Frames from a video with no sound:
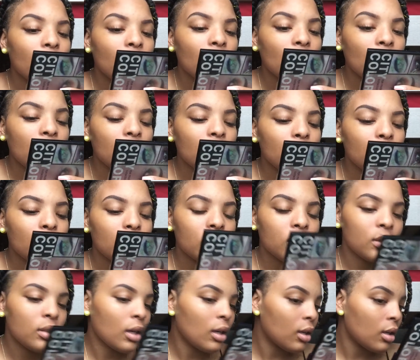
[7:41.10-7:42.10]
like, you were
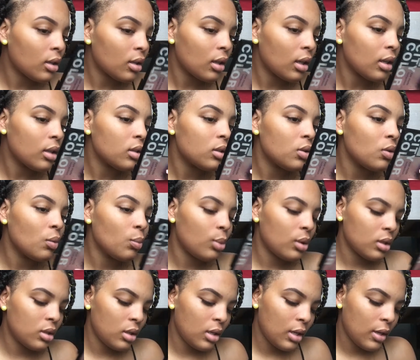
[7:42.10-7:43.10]
started to get too
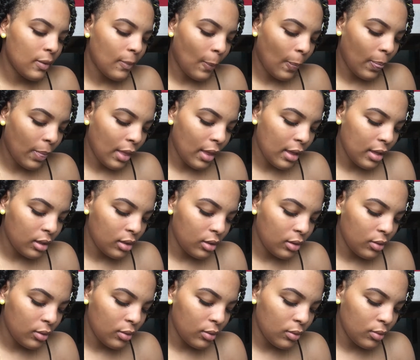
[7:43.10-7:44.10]
busy, and
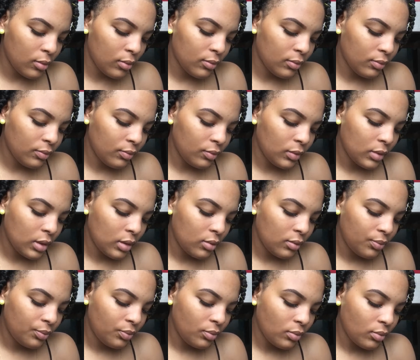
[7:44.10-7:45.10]
you
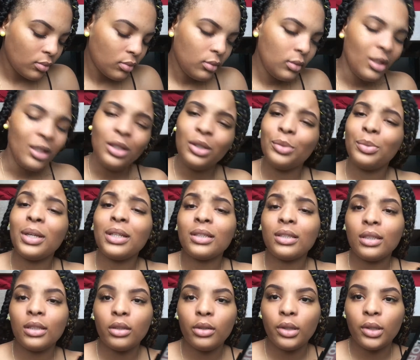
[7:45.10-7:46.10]

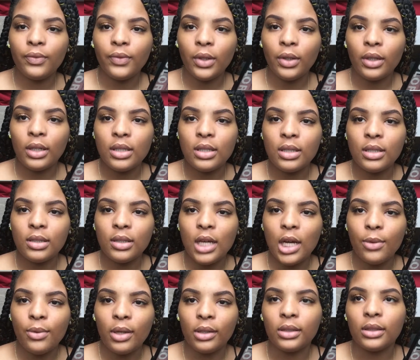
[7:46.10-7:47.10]
basically lose focus and
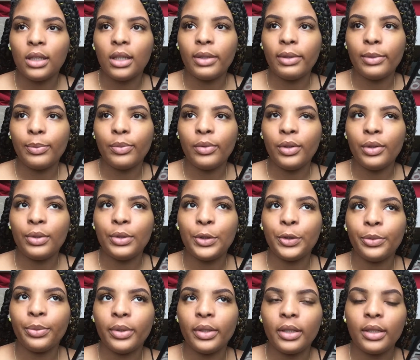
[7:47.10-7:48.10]
stop watching other
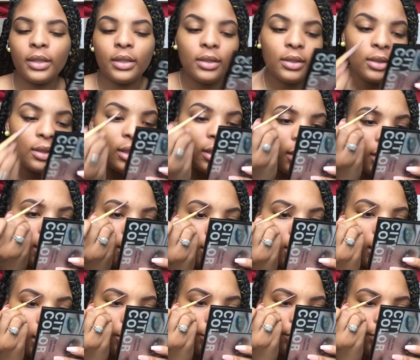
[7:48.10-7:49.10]
YouTubers. That's
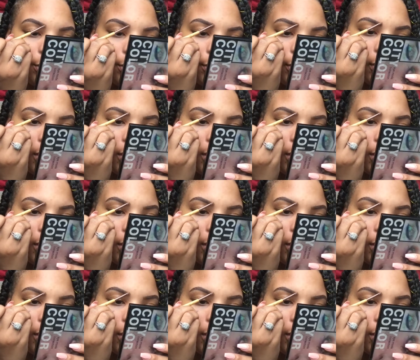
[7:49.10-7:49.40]
not true.